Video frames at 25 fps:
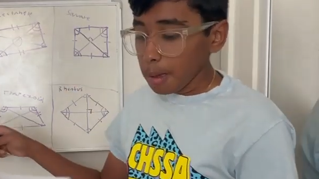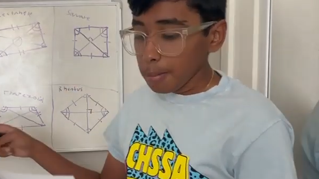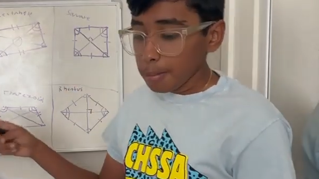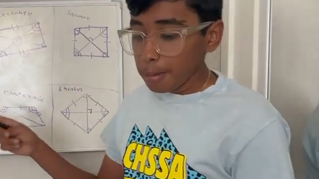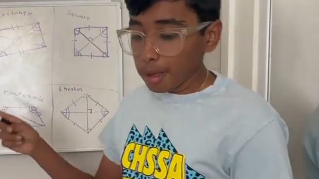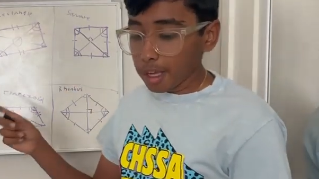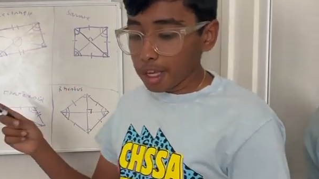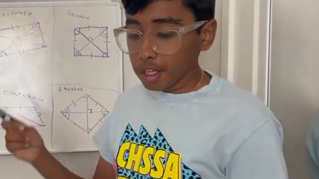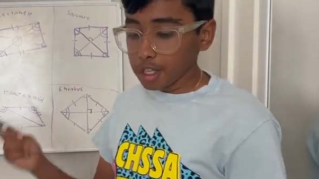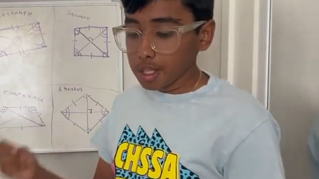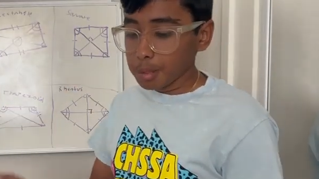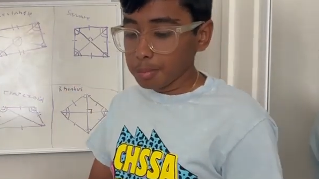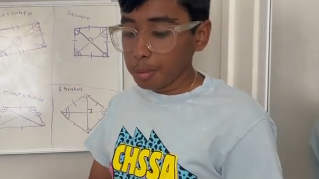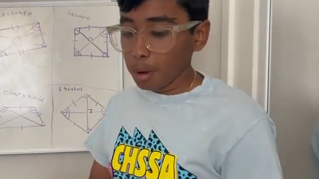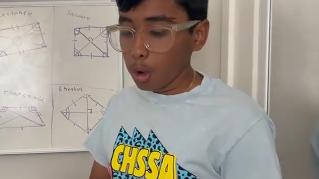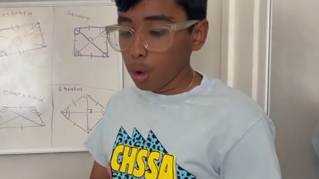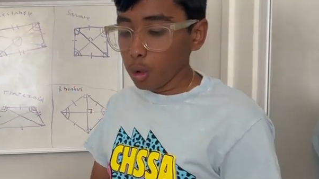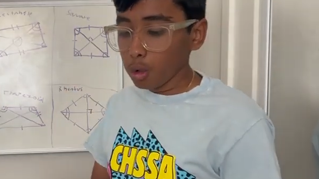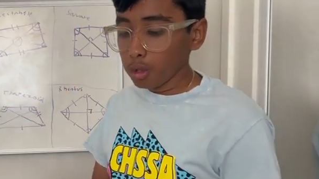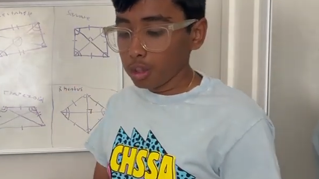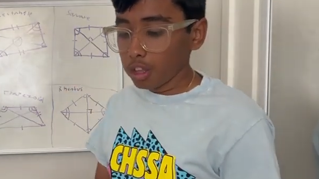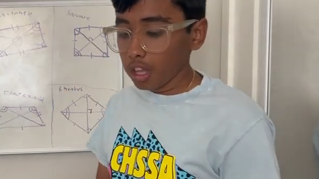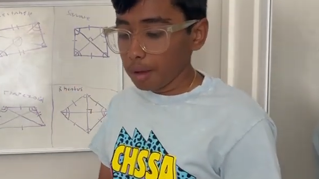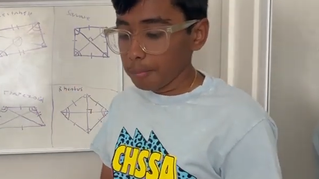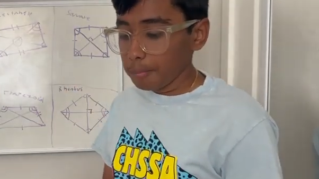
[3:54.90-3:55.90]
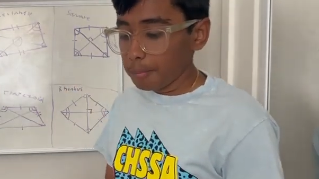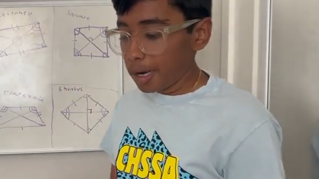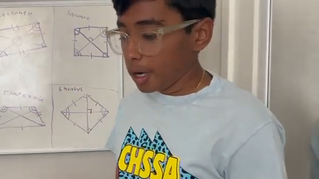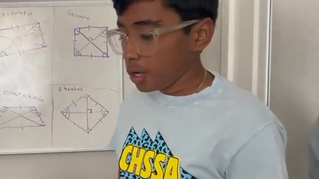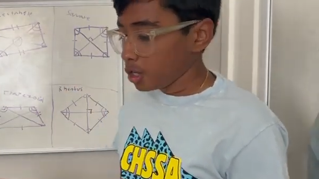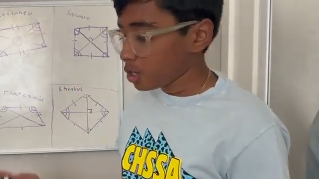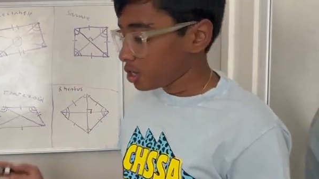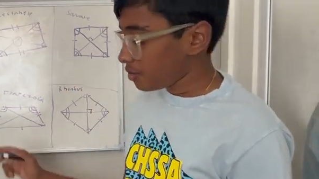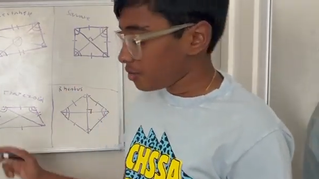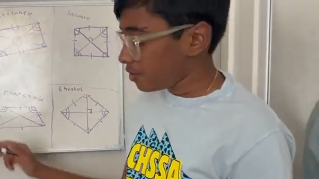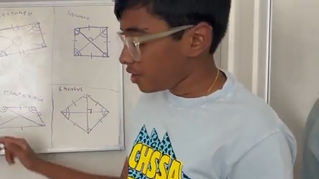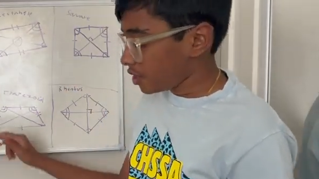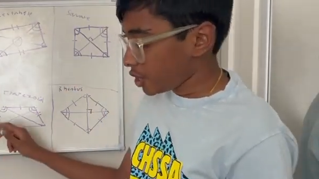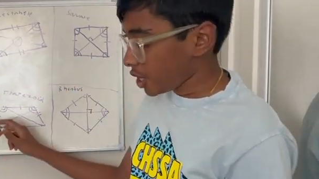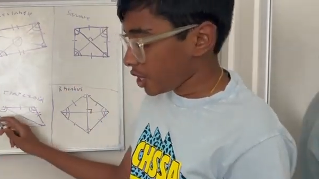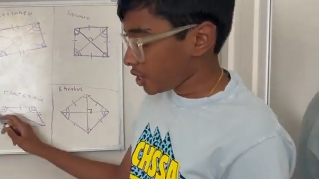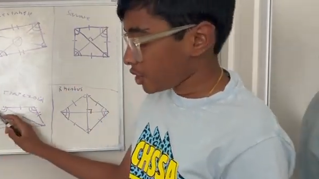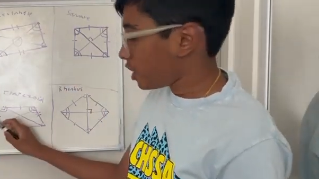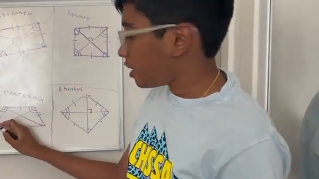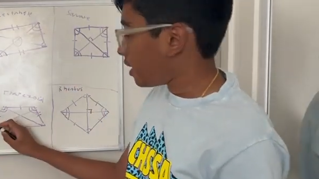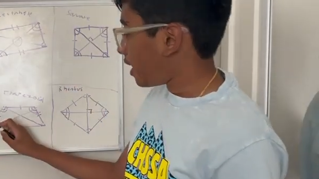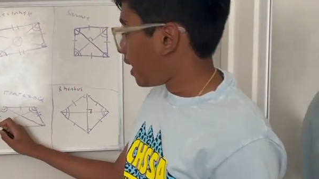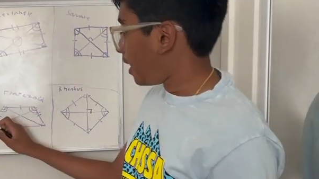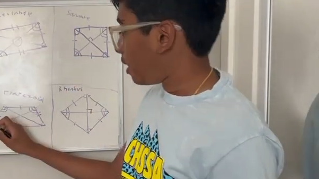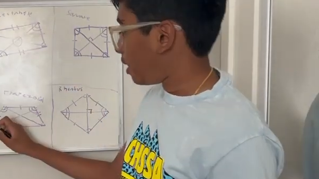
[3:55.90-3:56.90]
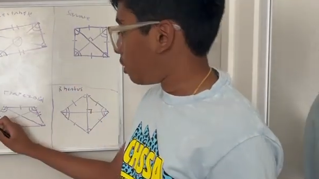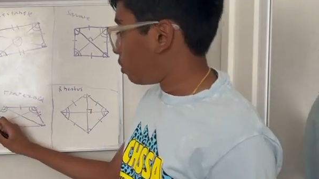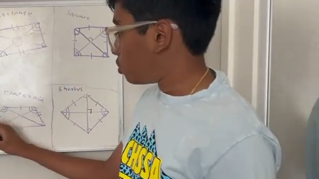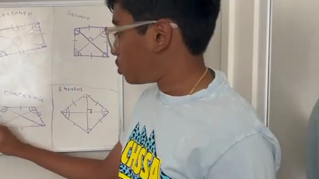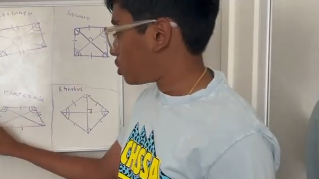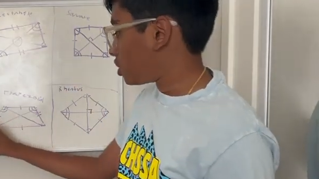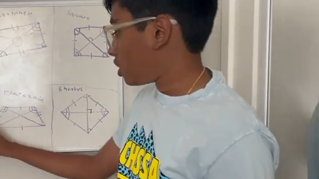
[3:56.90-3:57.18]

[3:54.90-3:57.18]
because both have pairs of adjacent angles